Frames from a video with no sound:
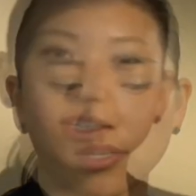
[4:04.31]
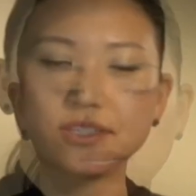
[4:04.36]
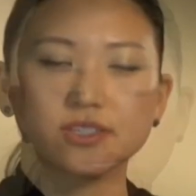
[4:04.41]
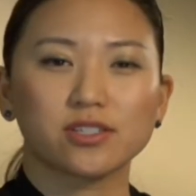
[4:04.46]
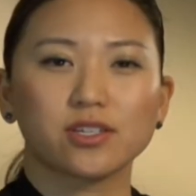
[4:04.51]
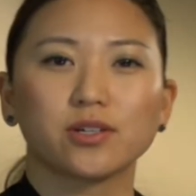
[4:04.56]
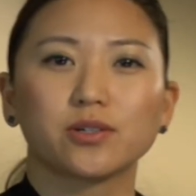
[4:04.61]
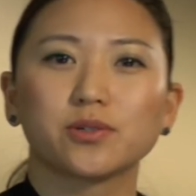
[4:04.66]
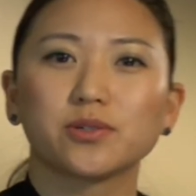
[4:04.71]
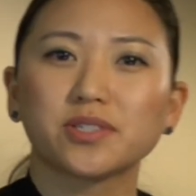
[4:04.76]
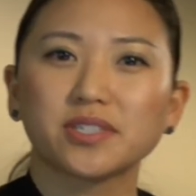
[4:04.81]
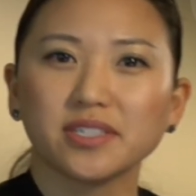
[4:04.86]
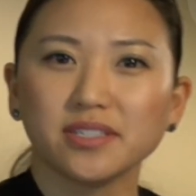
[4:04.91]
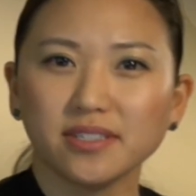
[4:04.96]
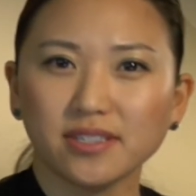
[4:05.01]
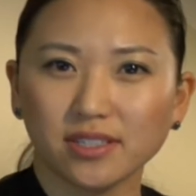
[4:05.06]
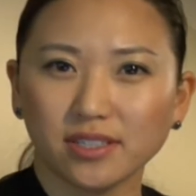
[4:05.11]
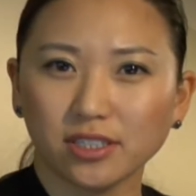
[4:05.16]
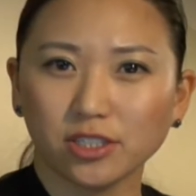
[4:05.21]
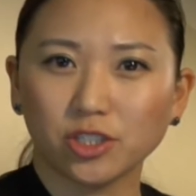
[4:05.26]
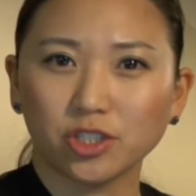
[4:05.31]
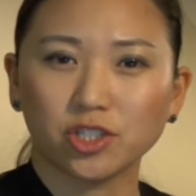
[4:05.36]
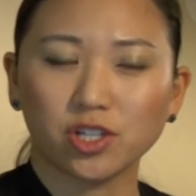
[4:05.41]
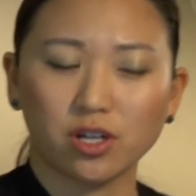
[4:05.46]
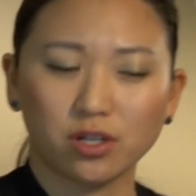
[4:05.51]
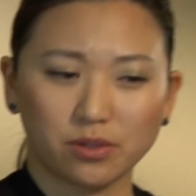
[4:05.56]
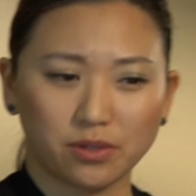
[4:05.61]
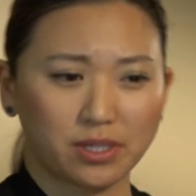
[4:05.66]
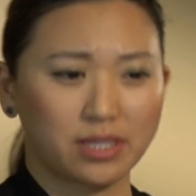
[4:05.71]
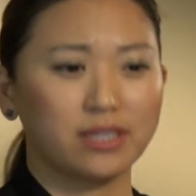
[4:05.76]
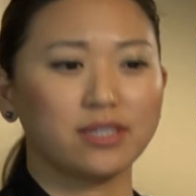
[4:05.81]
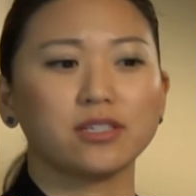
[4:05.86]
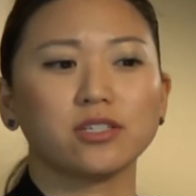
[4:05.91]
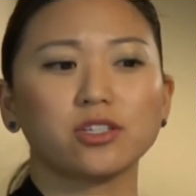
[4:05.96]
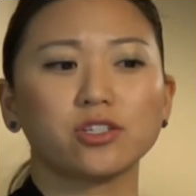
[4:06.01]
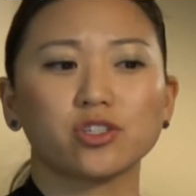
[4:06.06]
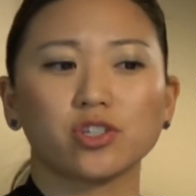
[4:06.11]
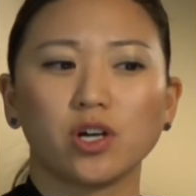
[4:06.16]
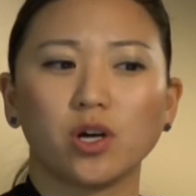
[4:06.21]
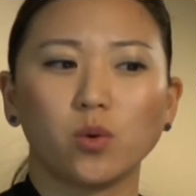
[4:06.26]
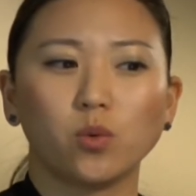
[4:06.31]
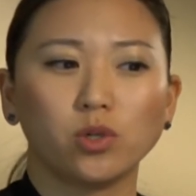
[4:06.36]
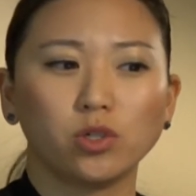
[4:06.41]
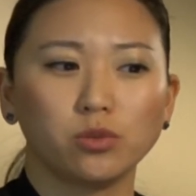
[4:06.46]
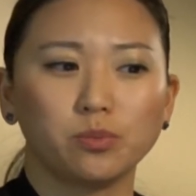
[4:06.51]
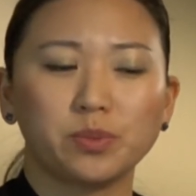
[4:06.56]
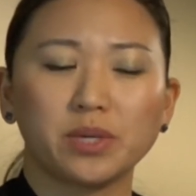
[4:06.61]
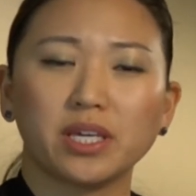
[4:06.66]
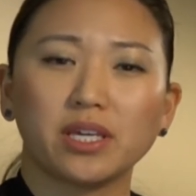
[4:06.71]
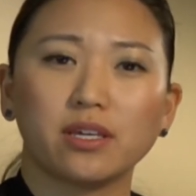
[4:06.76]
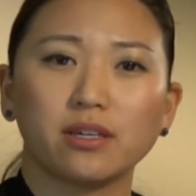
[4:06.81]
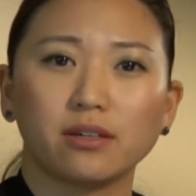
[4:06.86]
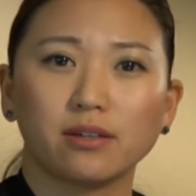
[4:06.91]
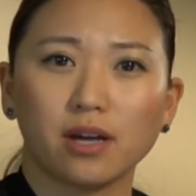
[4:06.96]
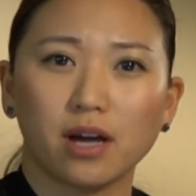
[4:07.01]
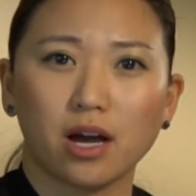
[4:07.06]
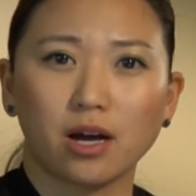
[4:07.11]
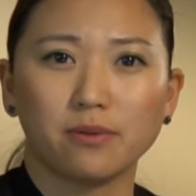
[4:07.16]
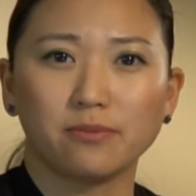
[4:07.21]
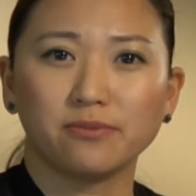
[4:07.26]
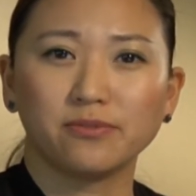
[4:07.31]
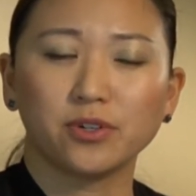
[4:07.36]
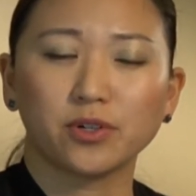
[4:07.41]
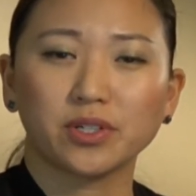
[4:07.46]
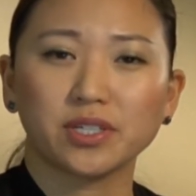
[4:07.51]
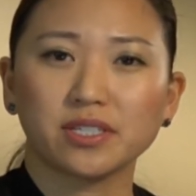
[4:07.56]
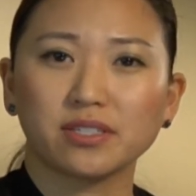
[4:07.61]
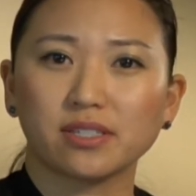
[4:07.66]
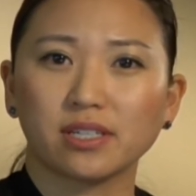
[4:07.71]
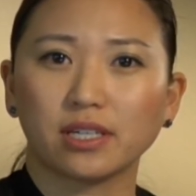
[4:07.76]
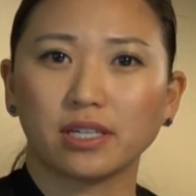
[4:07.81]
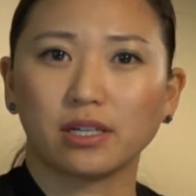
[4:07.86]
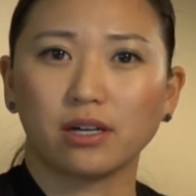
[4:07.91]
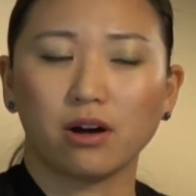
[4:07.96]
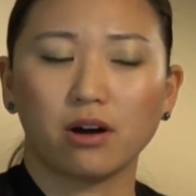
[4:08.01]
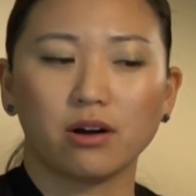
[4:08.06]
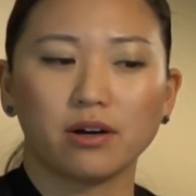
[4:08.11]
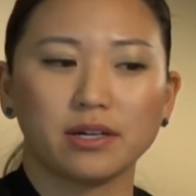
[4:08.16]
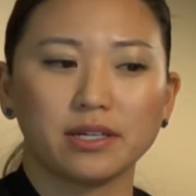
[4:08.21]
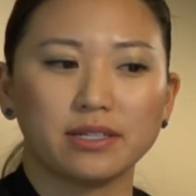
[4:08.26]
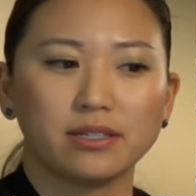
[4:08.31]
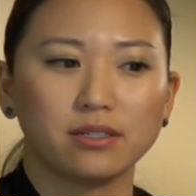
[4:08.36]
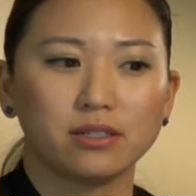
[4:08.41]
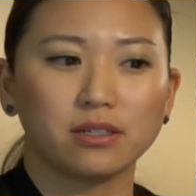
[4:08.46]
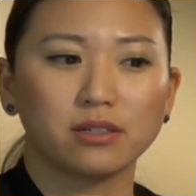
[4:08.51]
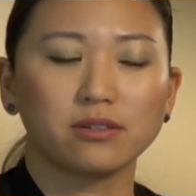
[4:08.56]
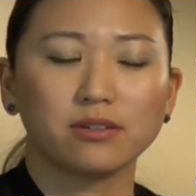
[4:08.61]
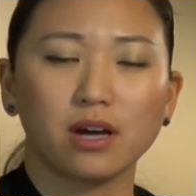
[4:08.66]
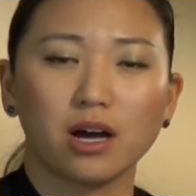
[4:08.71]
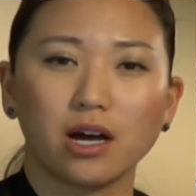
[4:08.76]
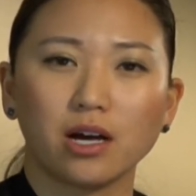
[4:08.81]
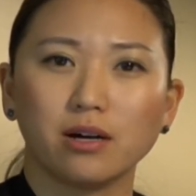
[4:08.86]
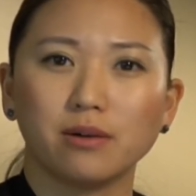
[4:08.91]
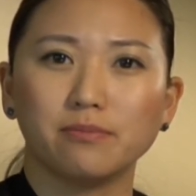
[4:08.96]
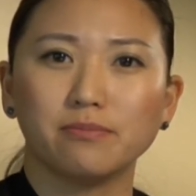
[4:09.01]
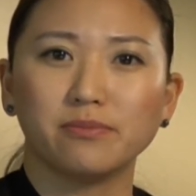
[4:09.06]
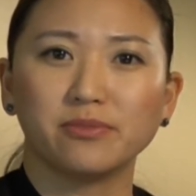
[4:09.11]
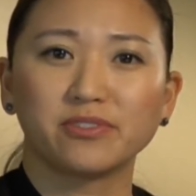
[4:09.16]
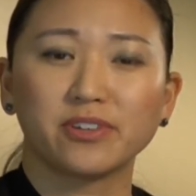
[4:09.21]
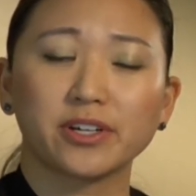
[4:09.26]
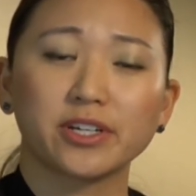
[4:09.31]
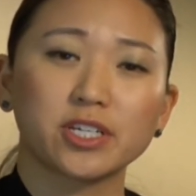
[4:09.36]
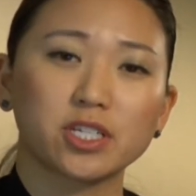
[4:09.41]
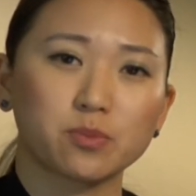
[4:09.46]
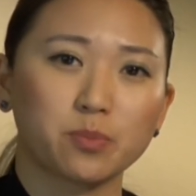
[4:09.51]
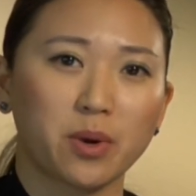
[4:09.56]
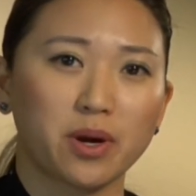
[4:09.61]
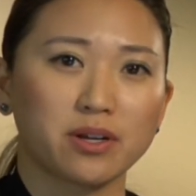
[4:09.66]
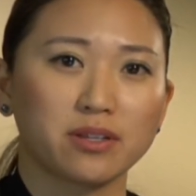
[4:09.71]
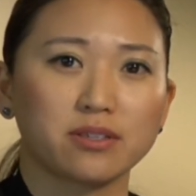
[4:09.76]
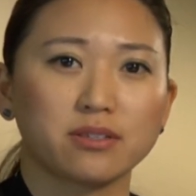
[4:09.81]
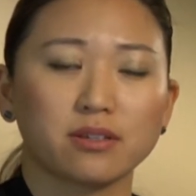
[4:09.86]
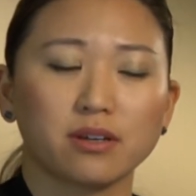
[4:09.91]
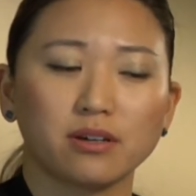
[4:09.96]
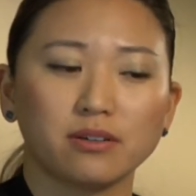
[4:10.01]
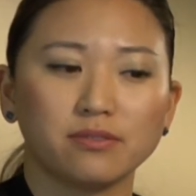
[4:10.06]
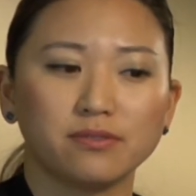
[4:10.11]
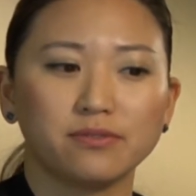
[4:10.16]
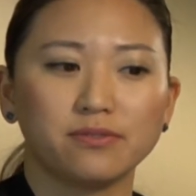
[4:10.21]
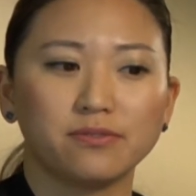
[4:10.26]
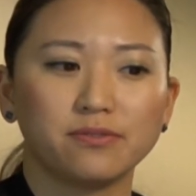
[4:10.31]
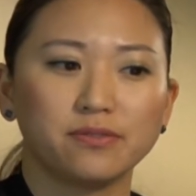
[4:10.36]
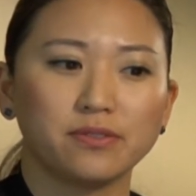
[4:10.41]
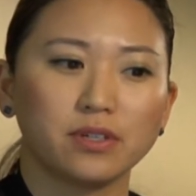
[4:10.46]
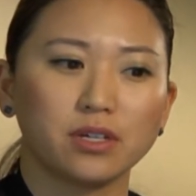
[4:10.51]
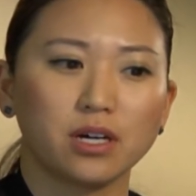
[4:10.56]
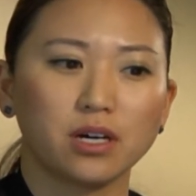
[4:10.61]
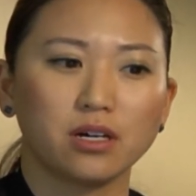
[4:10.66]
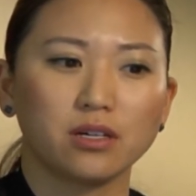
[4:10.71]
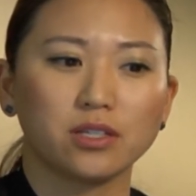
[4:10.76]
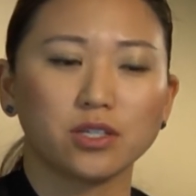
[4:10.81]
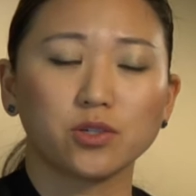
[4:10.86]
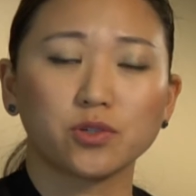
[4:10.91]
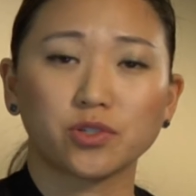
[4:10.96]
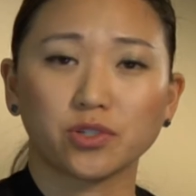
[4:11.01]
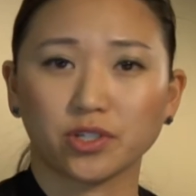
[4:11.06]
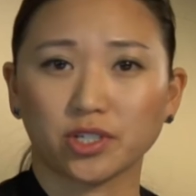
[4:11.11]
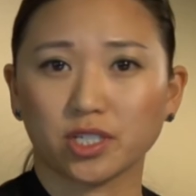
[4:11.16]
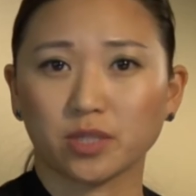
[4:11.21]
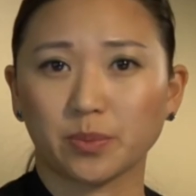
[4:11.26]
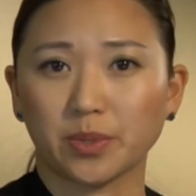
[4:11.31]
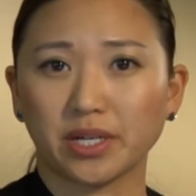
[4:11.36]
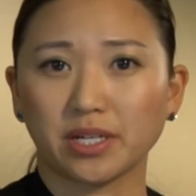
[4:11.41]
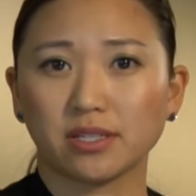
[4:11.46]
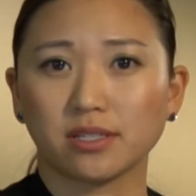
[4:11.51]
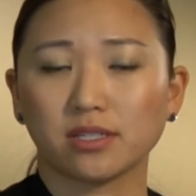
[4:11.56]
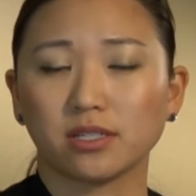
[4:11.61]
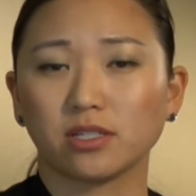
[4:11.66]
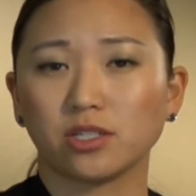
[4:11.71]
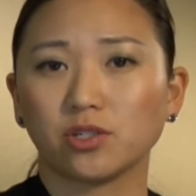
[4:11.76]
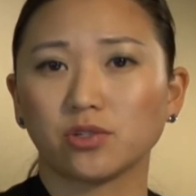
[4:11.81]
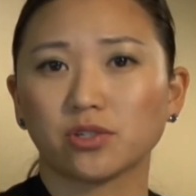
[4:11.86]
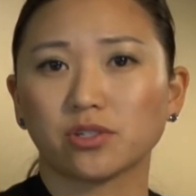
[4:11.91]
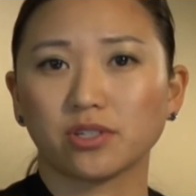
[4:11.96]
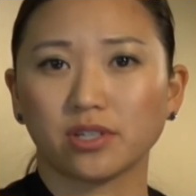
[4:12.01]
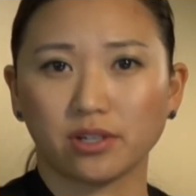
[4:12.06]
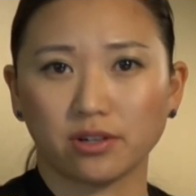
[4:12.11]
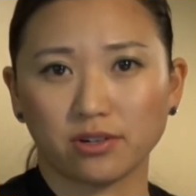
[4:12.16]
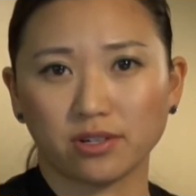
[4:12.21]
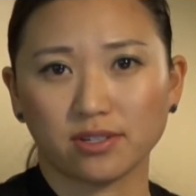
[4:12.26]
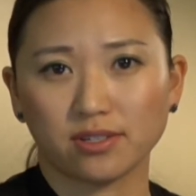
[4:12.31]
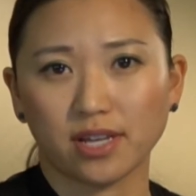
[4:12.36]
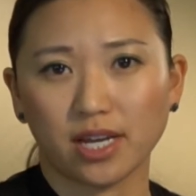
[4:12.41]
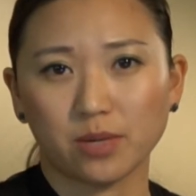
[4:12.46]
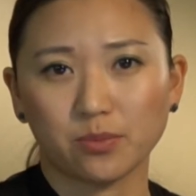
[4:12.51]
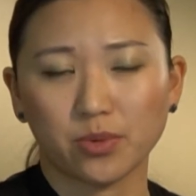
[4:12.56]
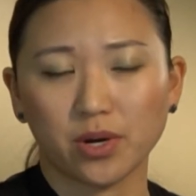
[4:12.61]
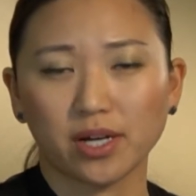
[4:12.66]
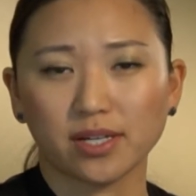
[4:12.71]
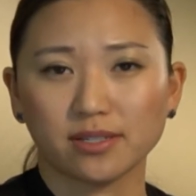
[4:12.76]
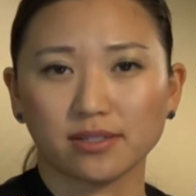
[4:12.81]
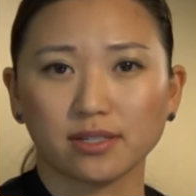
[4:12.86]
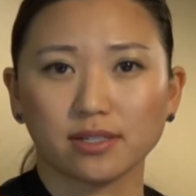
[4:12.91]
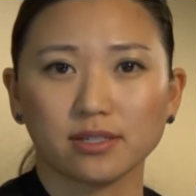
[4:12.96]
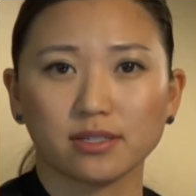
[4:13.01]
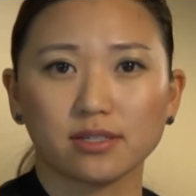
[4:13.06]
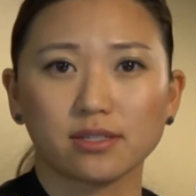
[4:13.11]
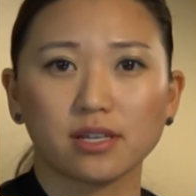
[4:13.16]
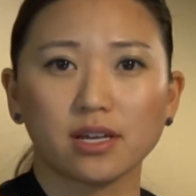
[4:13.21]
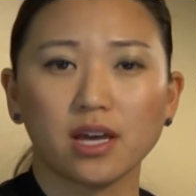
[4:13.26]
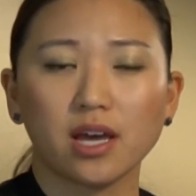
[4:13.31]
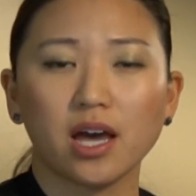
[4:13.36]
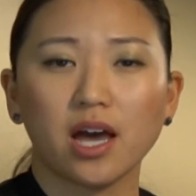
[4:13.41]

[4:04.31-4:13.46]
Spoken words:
So since in this show we'll be focusing on various parts of the user experience and user-centered design process,